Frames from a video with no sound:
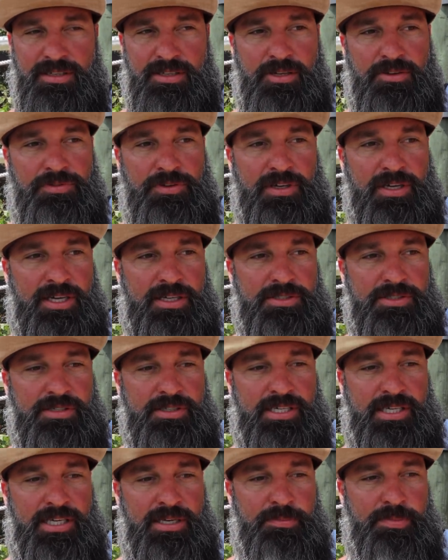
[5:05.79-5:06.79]
if you guys are
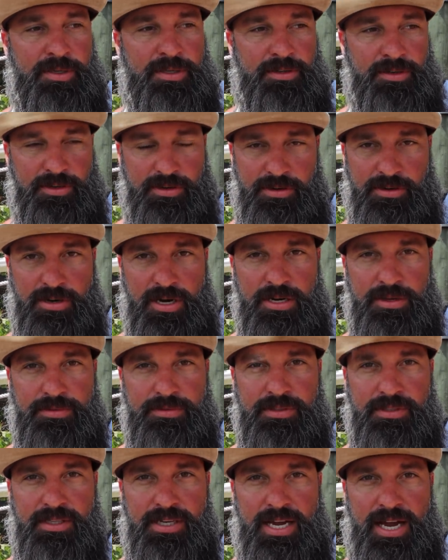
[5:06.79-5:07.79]
keeping your credit
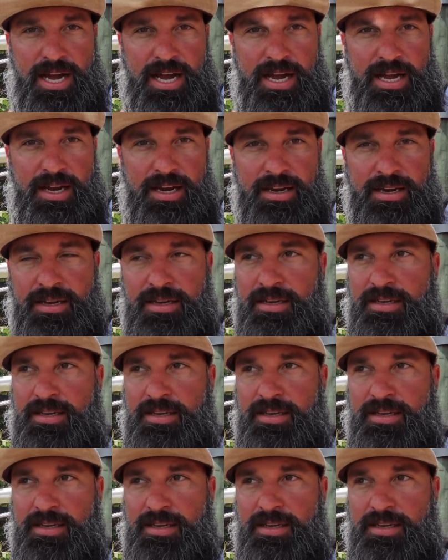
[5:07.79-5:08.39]
really high,